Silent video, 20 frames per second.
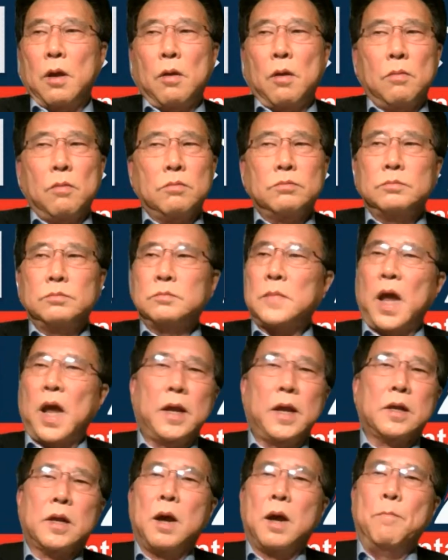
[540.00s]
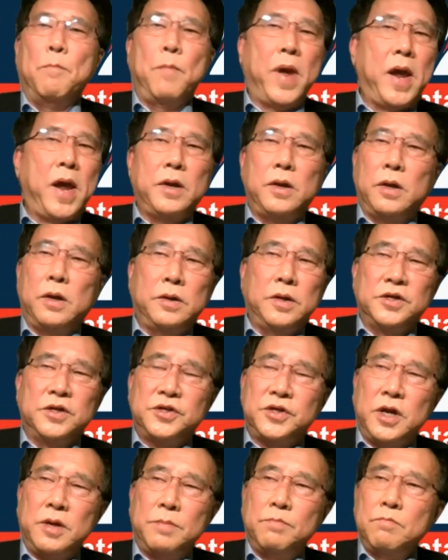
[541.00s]
know, like commander the
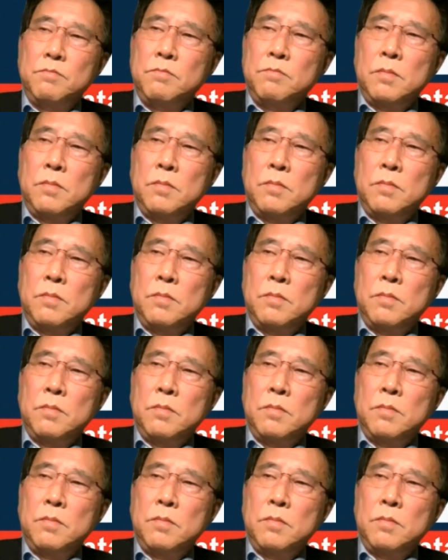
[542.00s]
ship,